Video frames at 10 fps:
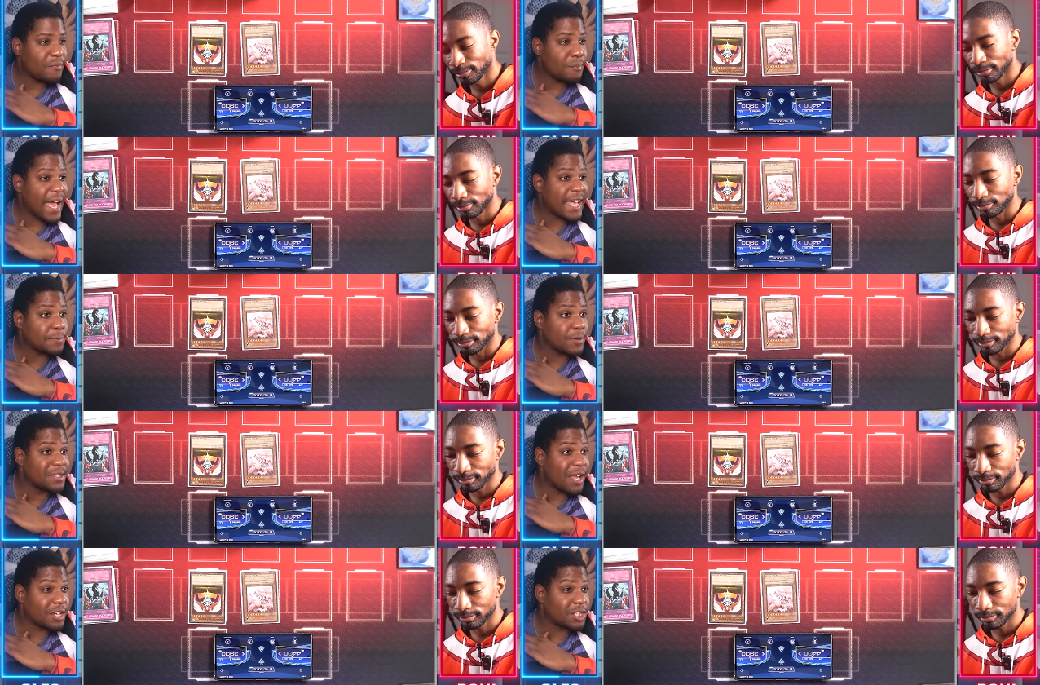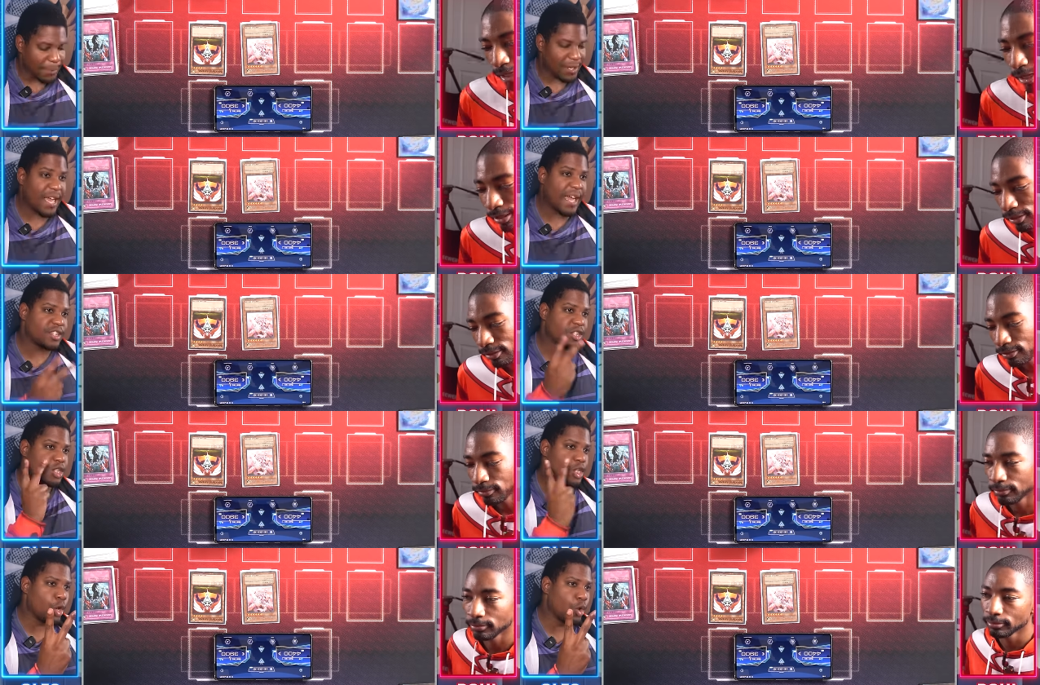Speaker 1: of Mass Production. I'm gonna add
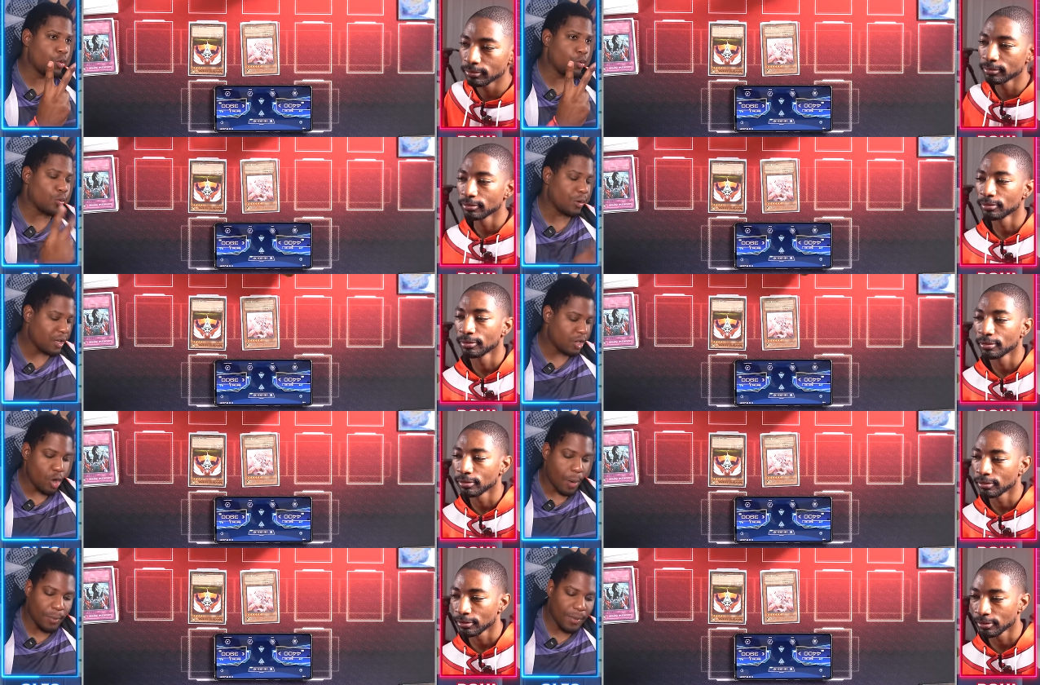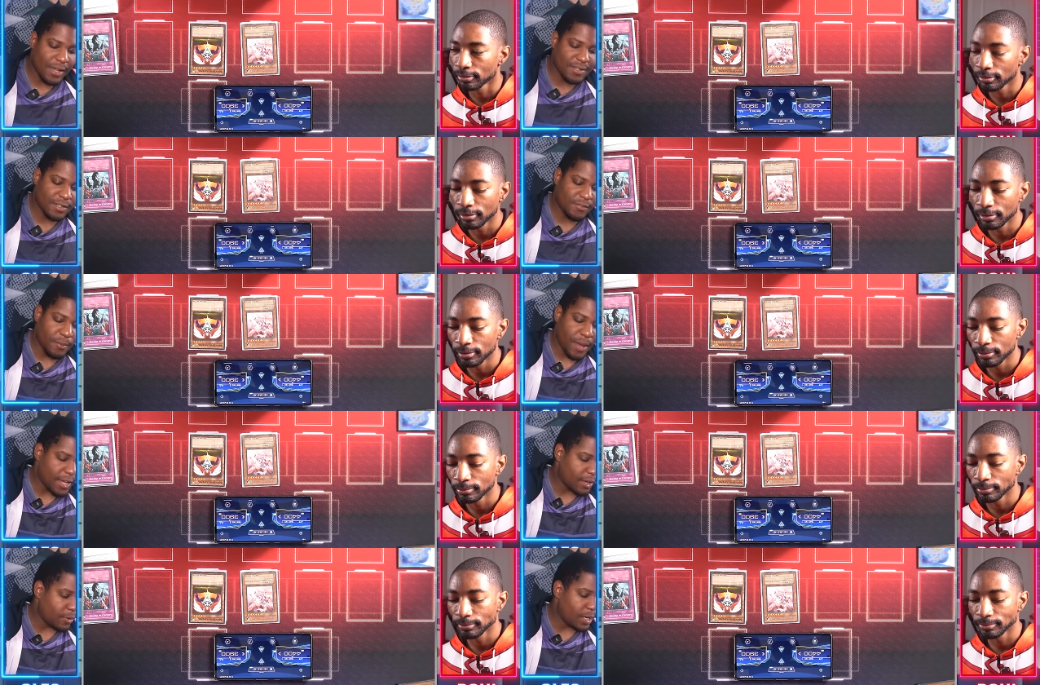two normal monsters from
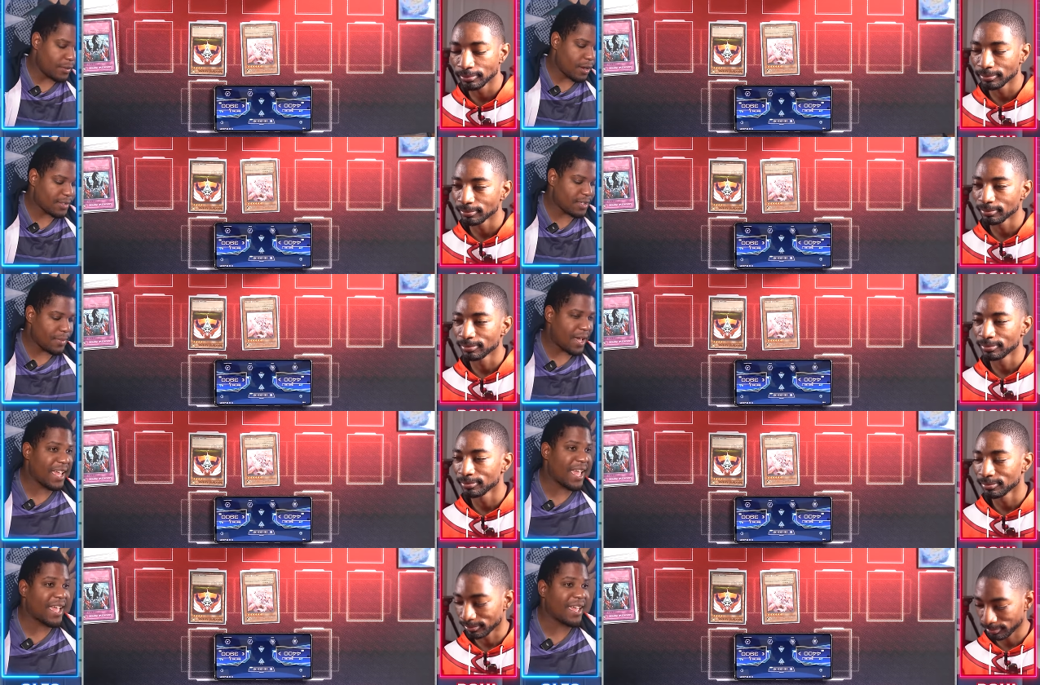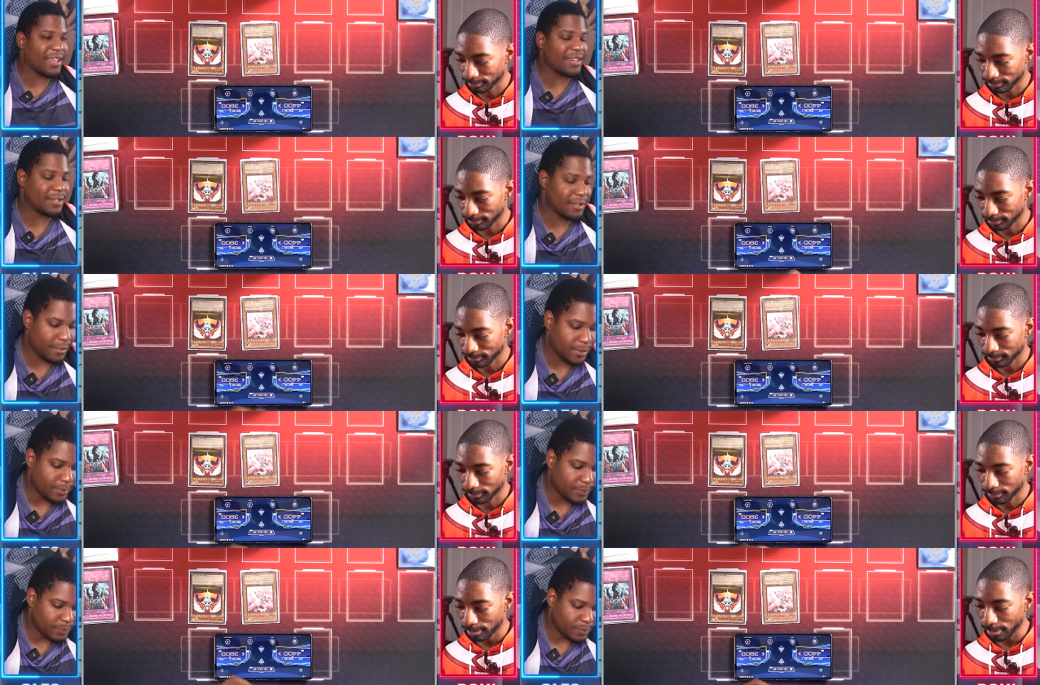my graveyard to my hand.
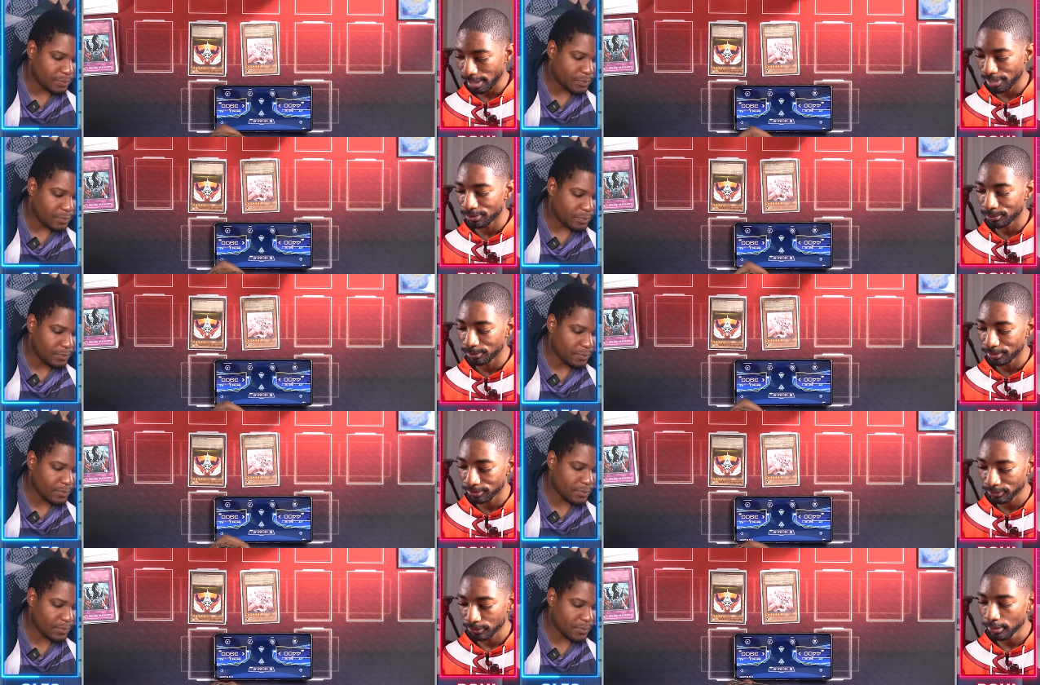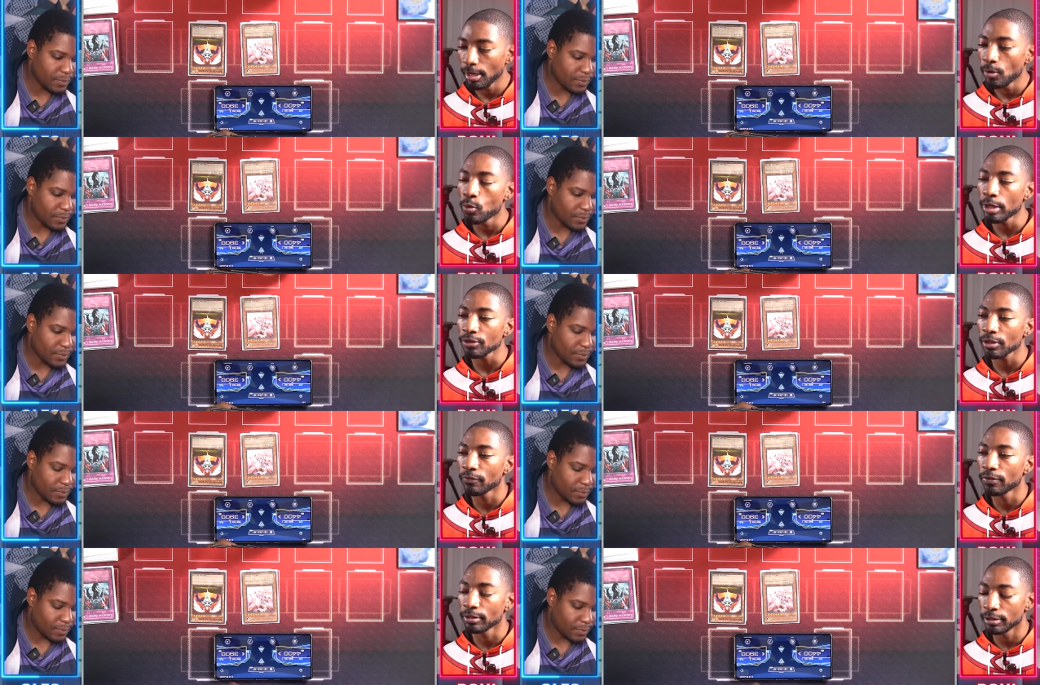
Speaker 2: All right, Duelist. Which
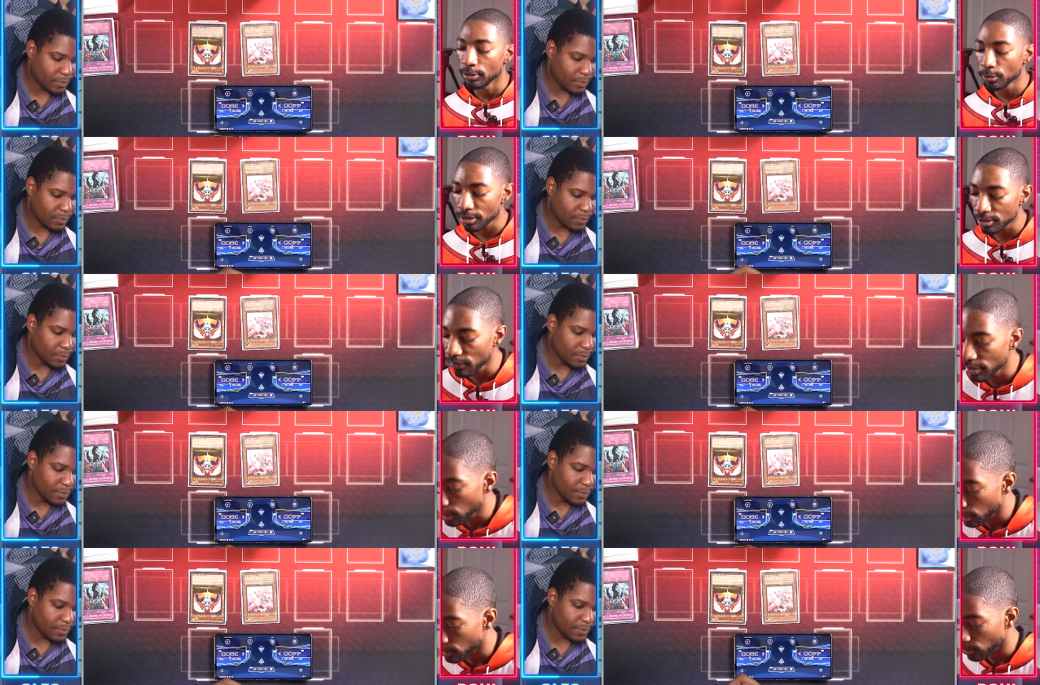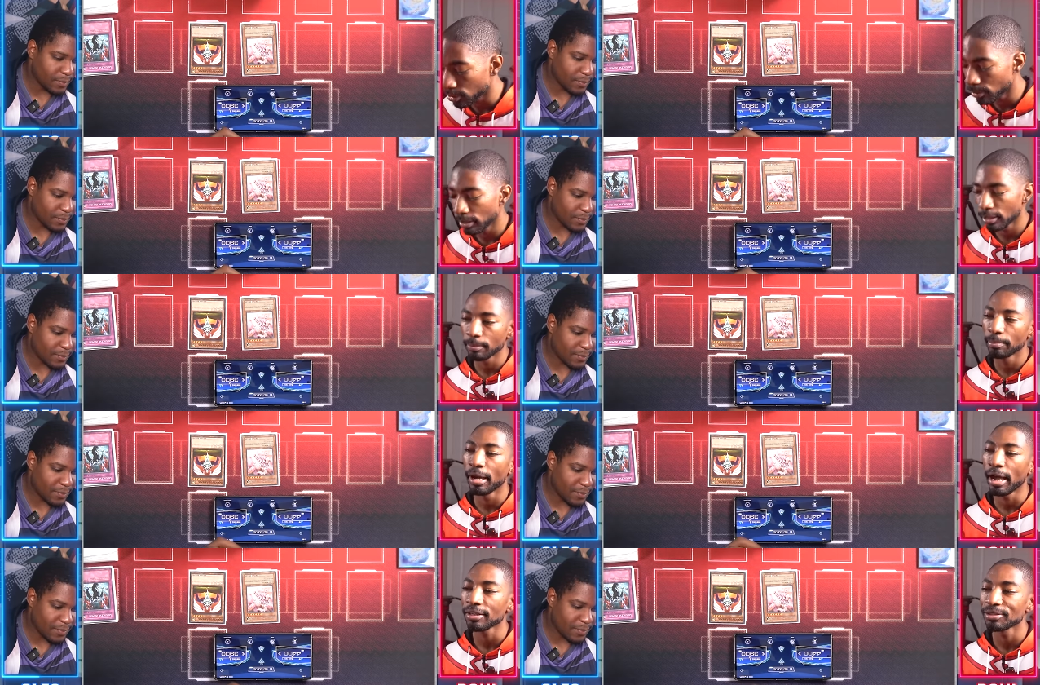useless vanillas will you be getting
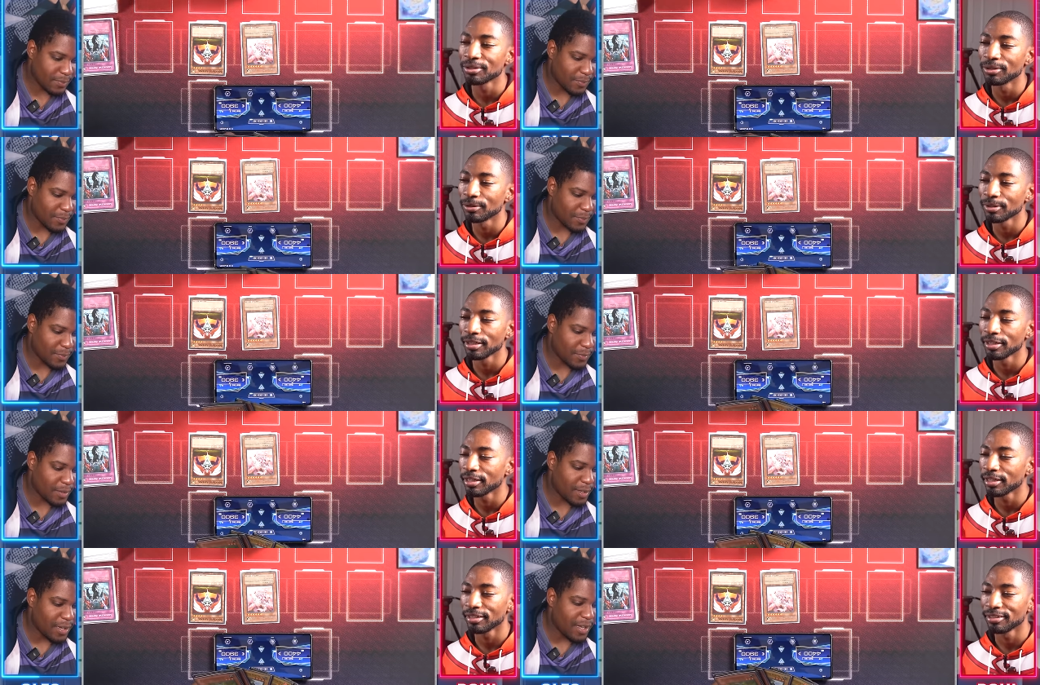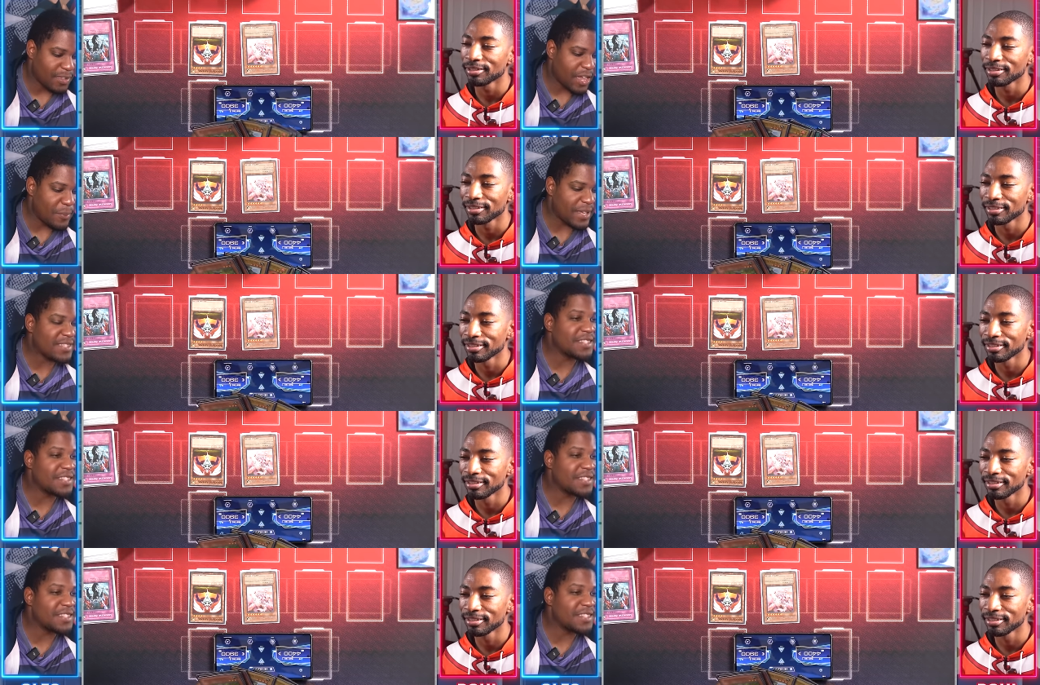back to your hand?
Speaker 1: They may